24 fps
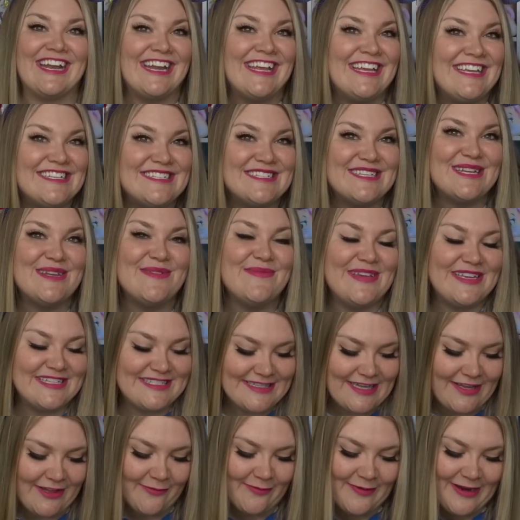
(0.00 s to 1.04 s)
and he's gonna be
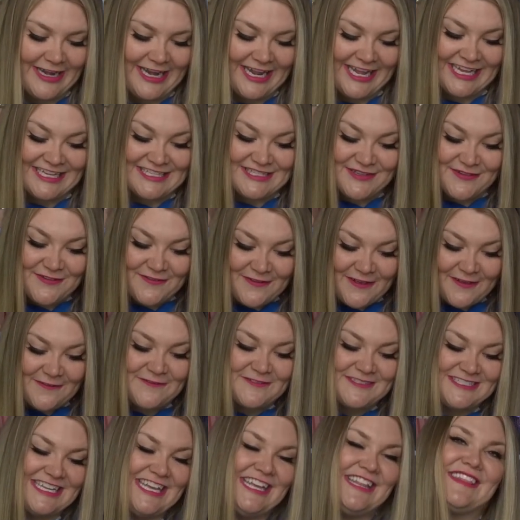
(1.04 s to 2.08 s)
celebrating his
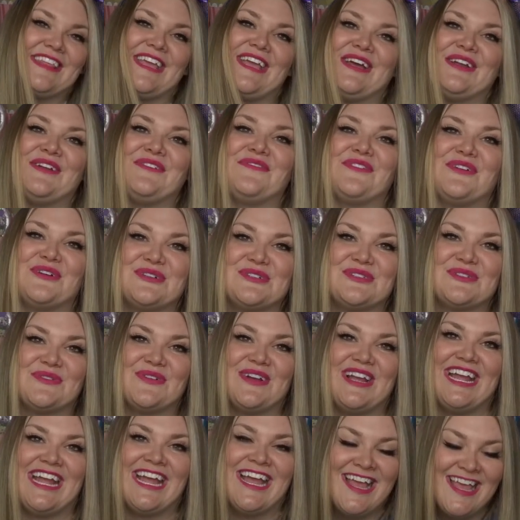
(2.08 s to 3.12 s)
fifteenth
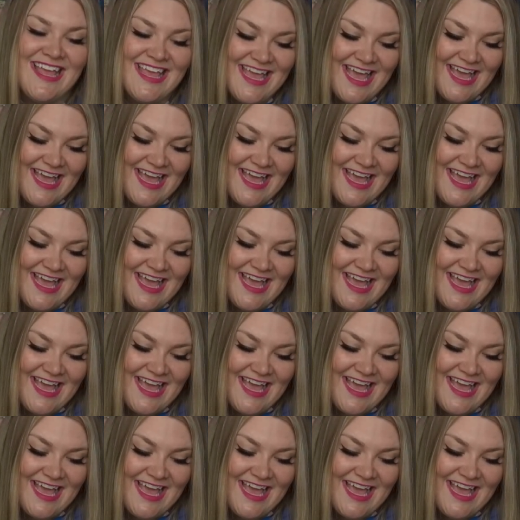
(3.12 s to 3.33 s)
anniversary.